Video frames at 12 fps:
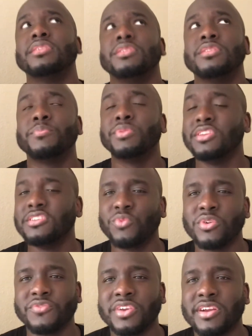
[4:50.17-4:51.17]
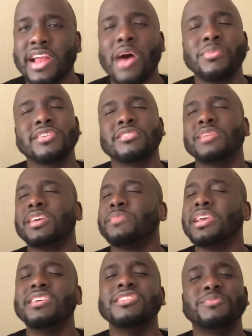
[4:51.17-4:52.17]
the police force figured it out, because I'm like,
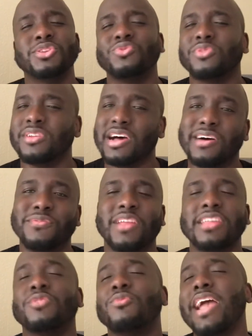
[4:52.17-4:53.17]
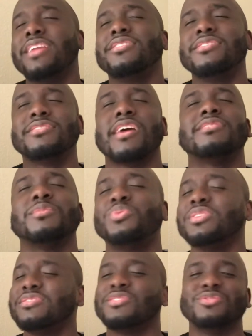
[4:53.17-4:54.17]
Makey's been through enough. Like, the writers, I was like,
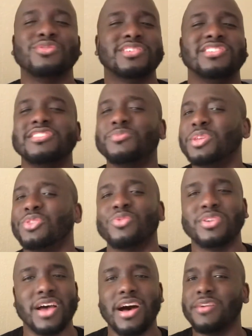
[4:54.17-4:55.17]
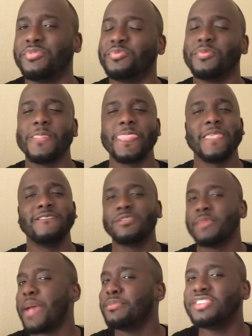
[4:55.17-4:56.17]
please don't do this. She's been through enough. So
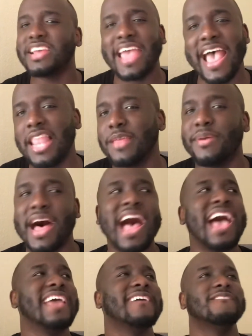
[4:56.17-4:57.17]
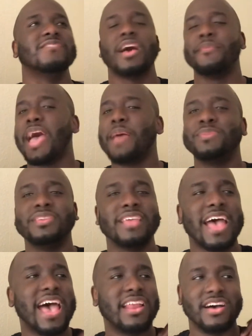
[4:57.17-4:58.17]
I'm happy she had an alibi. I'm happy
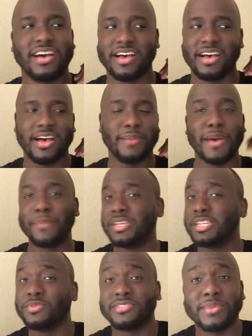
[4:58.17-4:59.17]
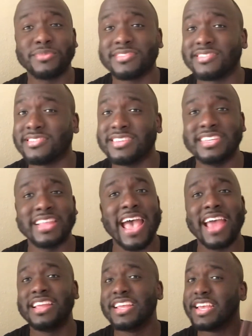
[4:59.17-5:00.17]
that Babili was able to see
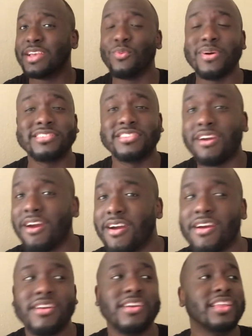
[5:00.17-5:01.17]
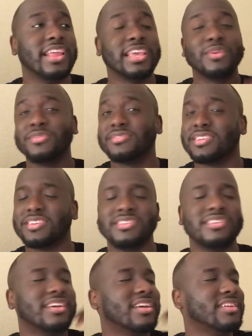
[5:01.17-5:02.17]
that it wasn't her. Like, it was,
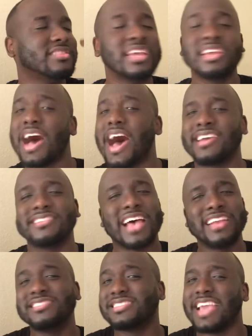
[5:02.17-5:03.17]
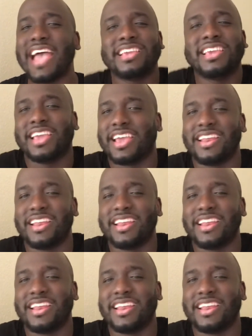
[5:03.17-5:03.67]
thank God, because I can't.